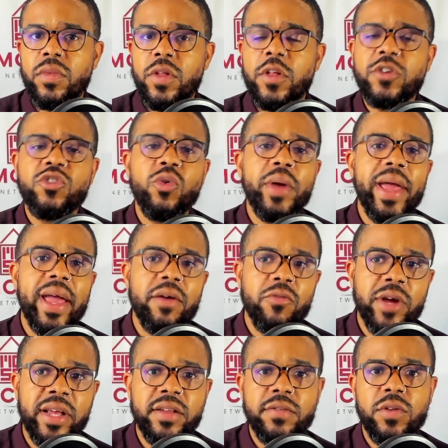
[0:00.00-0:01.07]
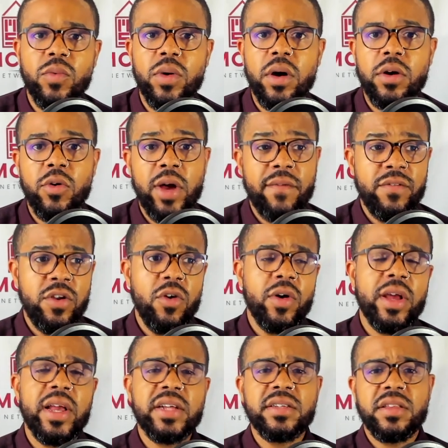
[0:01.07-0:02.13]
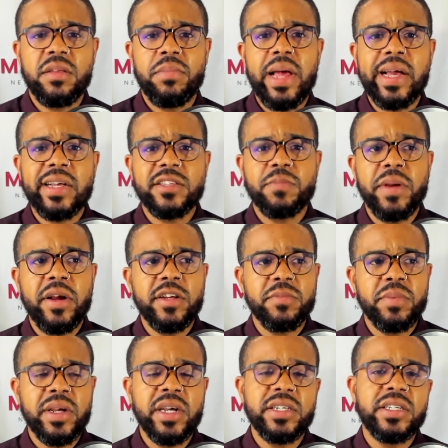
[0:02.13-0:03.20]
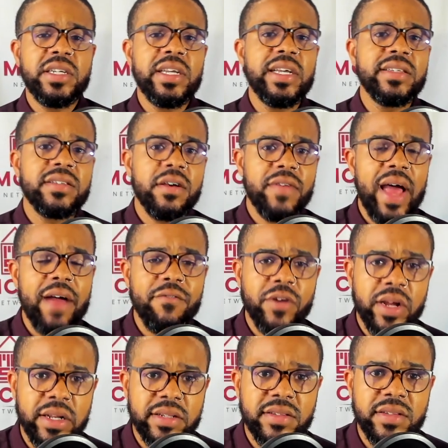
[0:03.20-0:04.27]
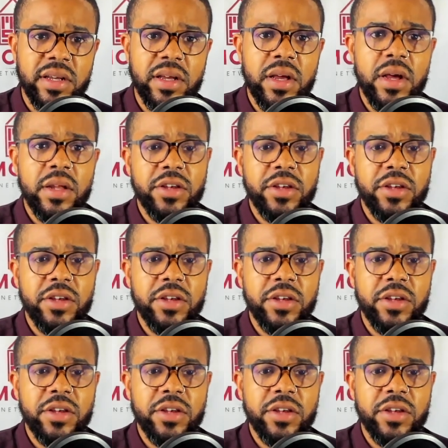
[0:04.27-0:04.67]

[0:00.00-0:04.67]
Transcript: The Joanne Reeds of the world who have no connection to the black experience because she is of African descent,